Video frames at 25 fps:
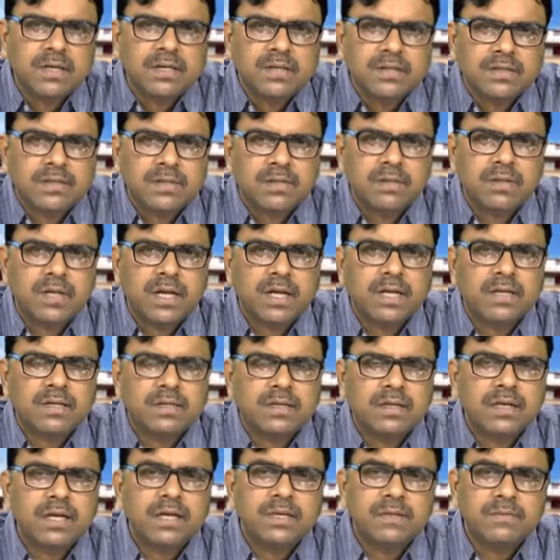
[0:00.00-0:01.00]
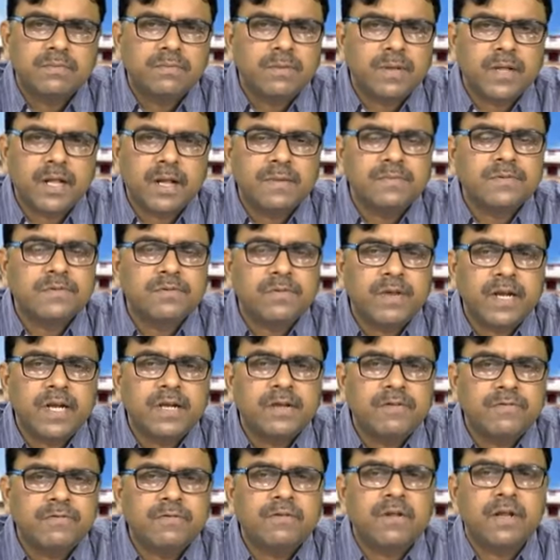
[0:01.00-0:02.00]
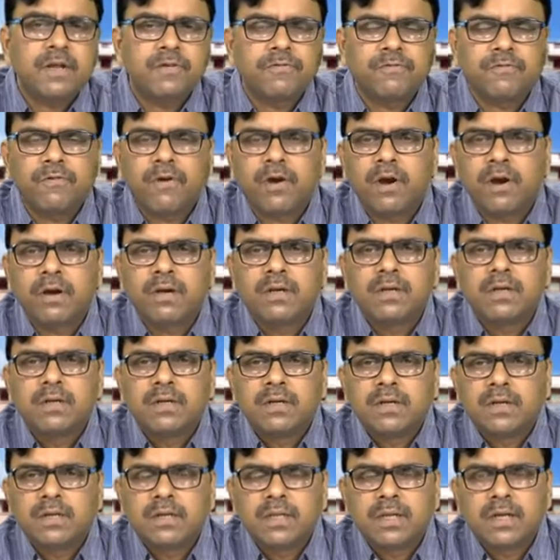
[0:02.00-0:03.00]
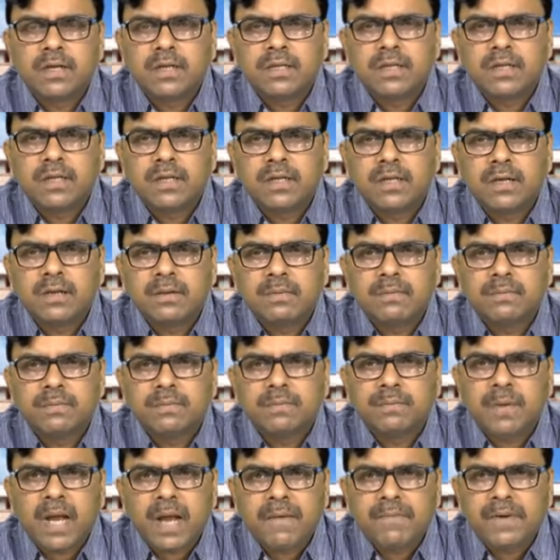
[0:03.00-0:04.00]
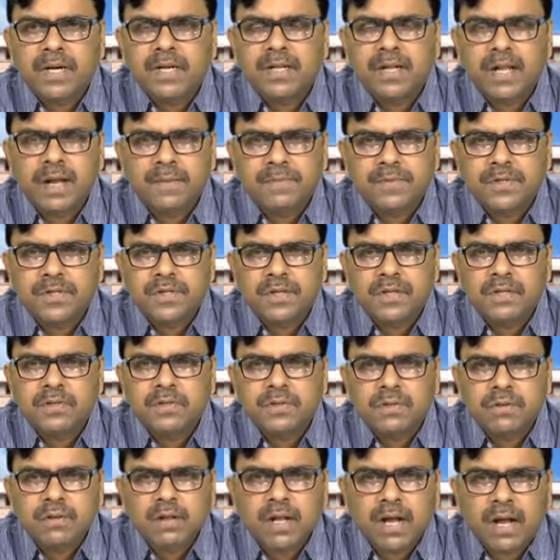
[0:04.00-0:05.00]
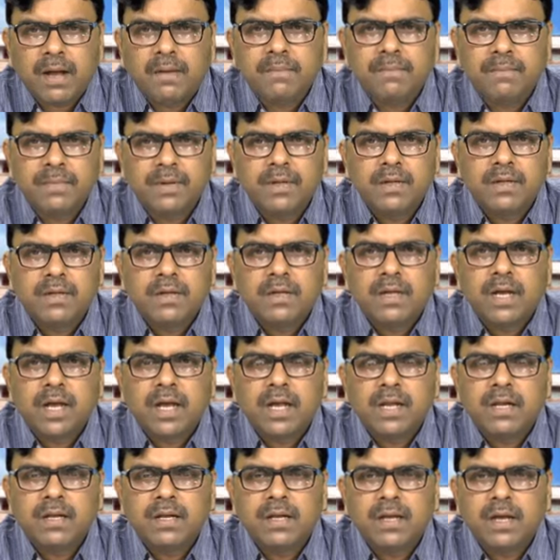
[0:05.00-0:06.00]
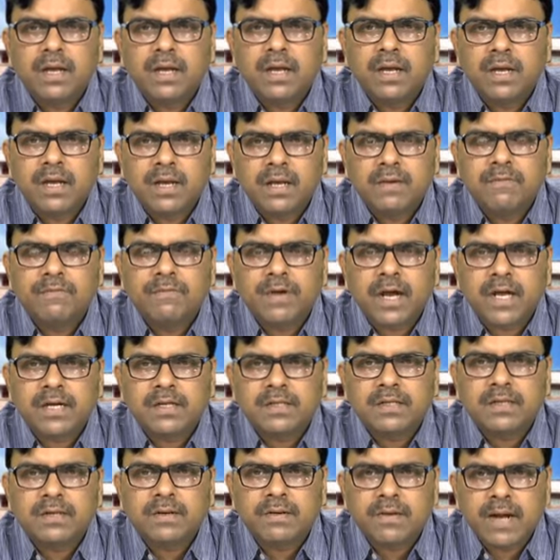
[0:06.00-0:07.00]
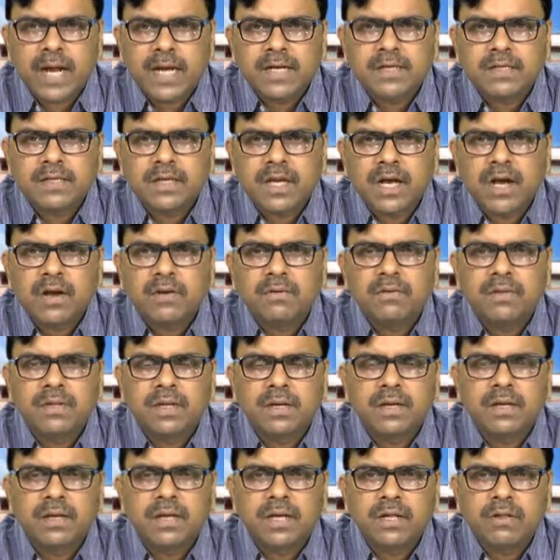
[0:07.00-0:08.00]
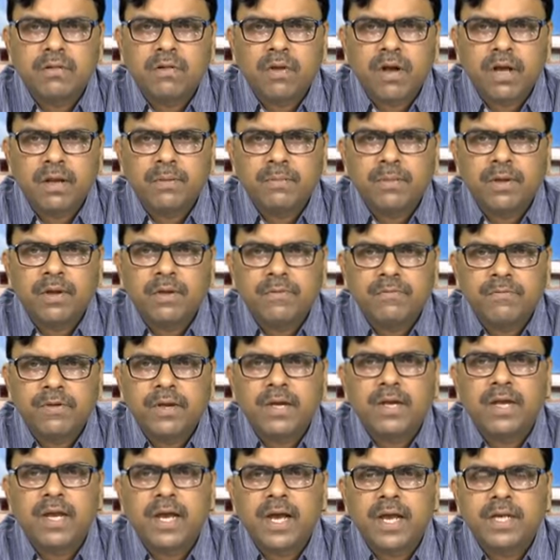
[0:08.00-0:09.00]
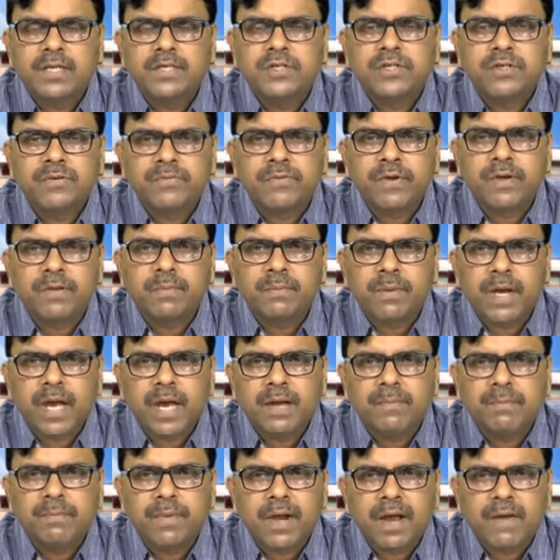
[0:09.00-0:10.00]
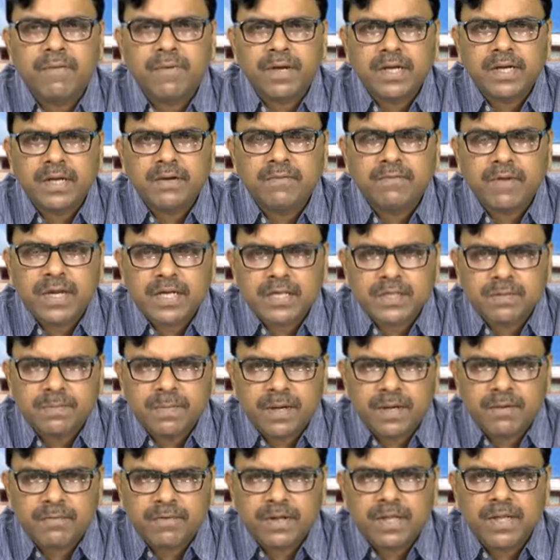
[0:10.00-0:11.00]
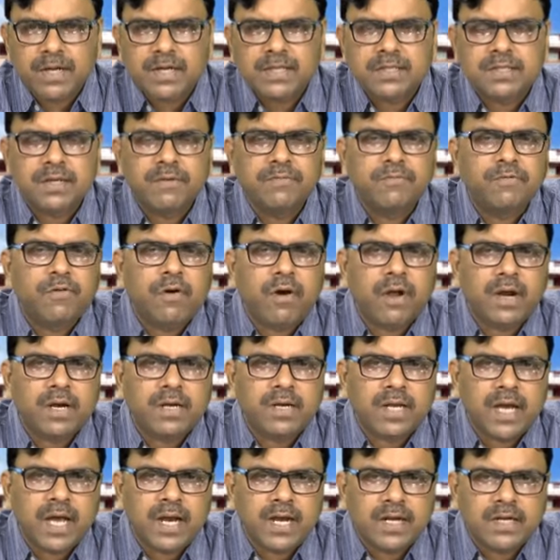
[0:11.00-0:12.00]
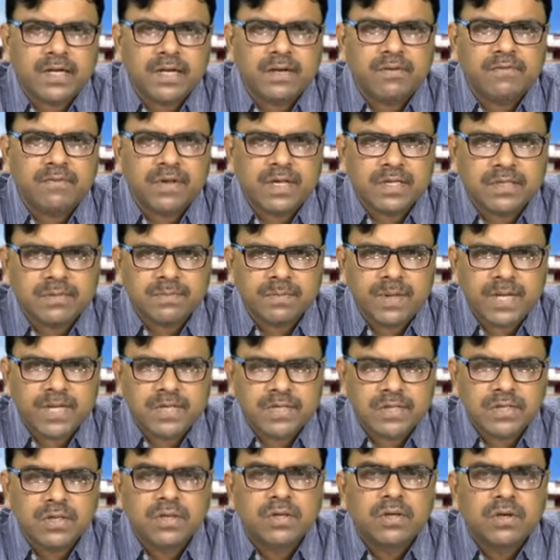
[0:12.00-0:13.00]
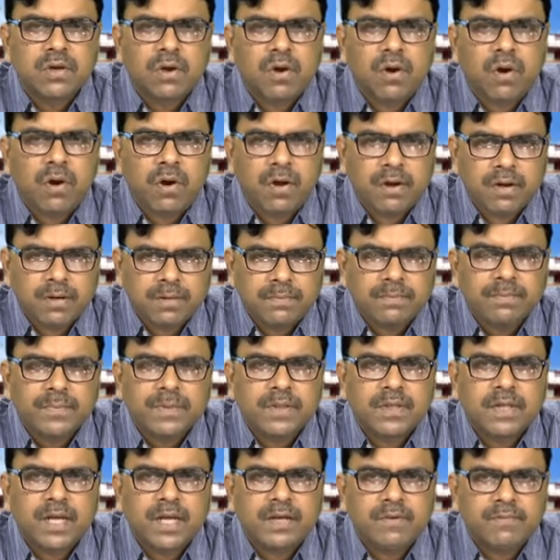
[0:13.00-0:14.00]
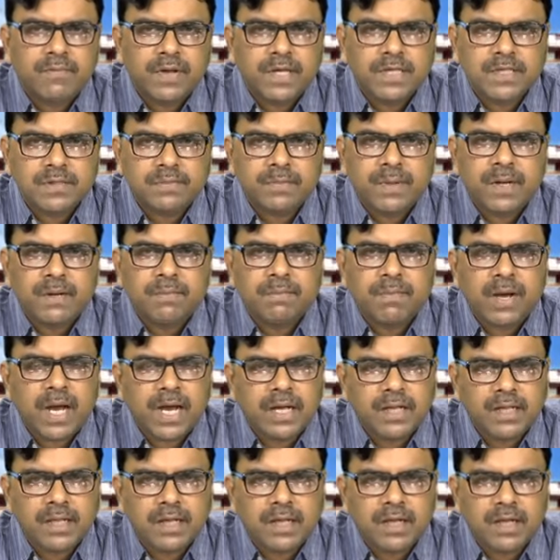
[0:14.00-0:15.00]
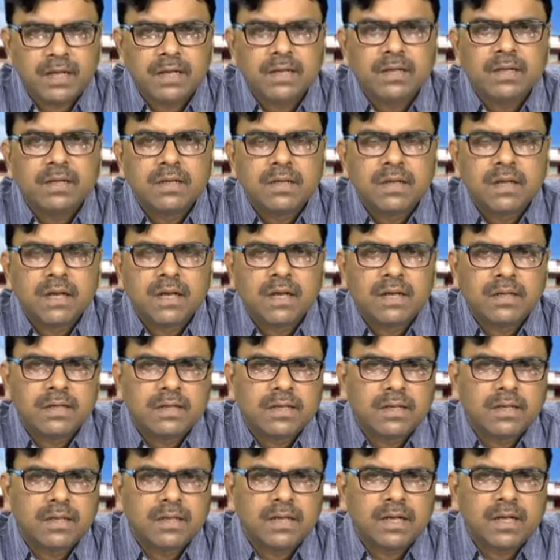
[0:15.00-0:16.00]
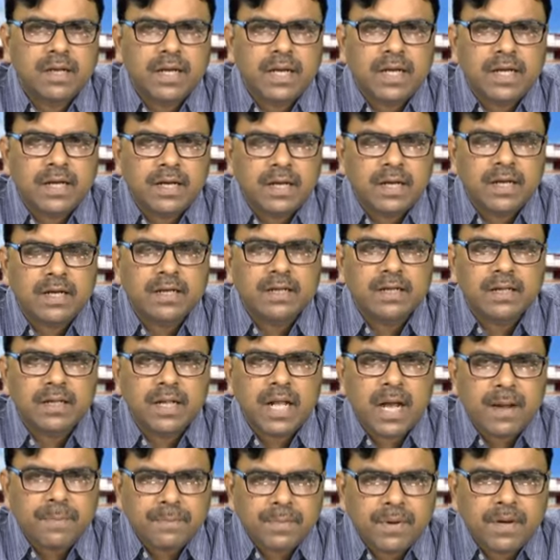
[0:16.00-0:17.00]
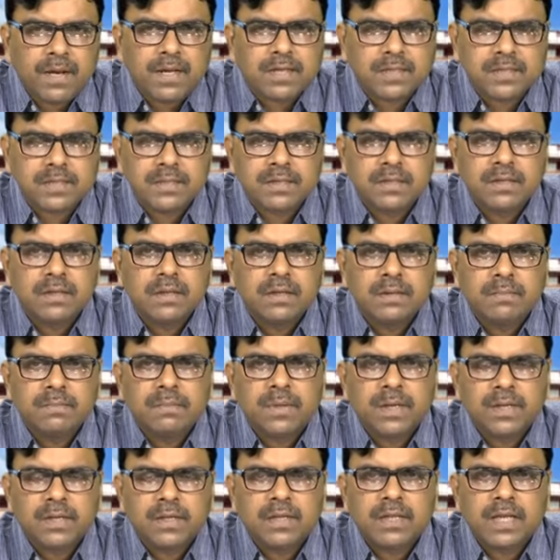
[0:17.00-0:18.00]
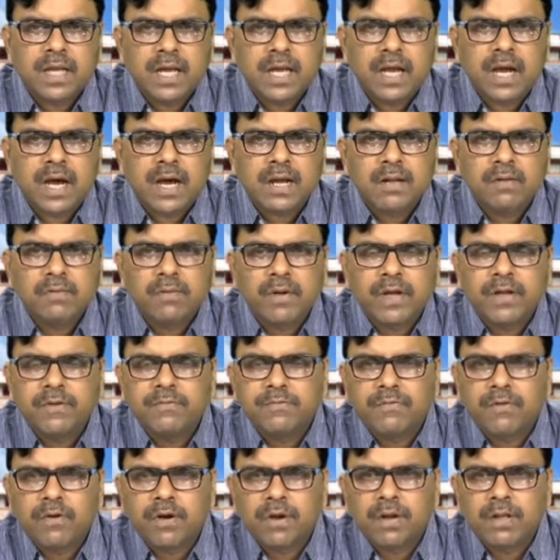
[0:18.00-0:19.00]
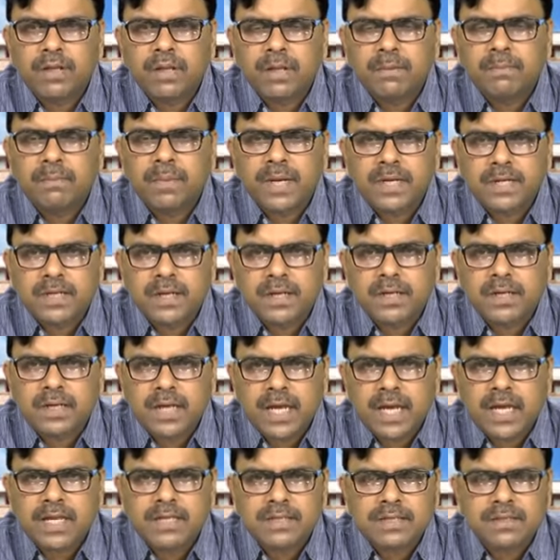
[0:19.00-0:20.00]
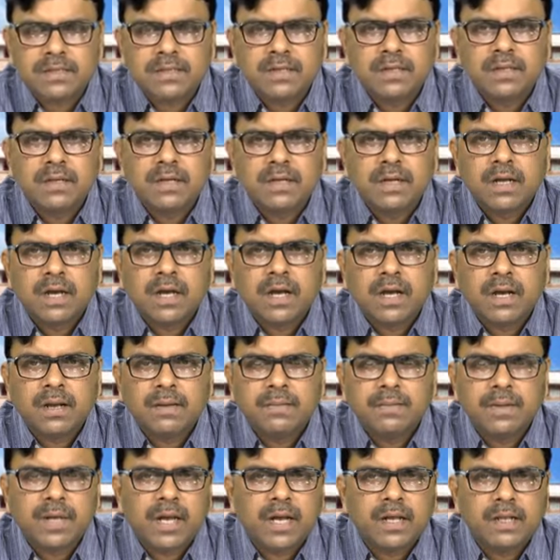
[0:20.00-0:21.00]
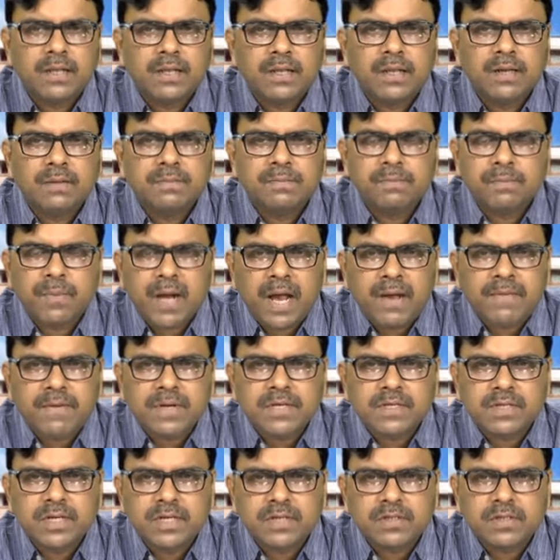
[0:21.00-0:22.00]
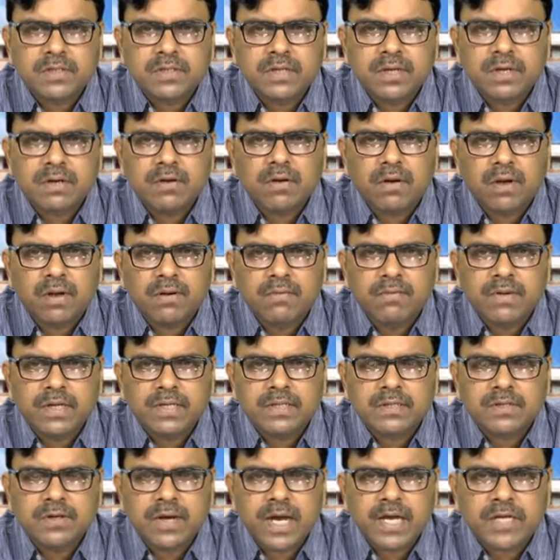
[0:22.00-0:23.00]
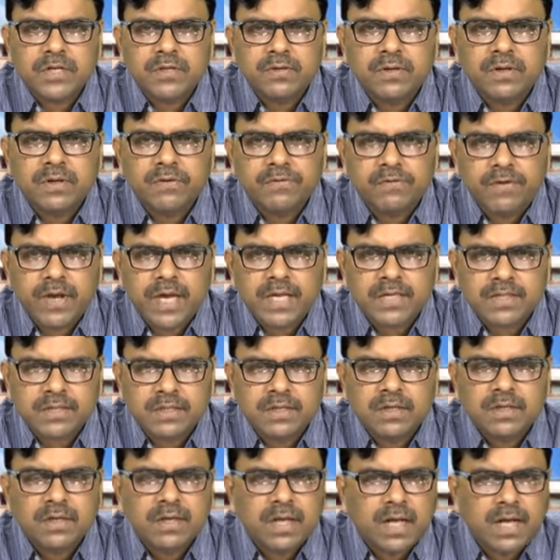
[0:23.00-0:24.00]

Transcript: So there, it becomes very difficult for the, the, the private capital to come. And uh, in fact, uh, right now, the economy of India is driven by private investment, whether it's a foreign direct investment or the investment by the, uh, the, the, Indian capitalist. But they are going for the better gains. Uh, and the private sector always try to invest.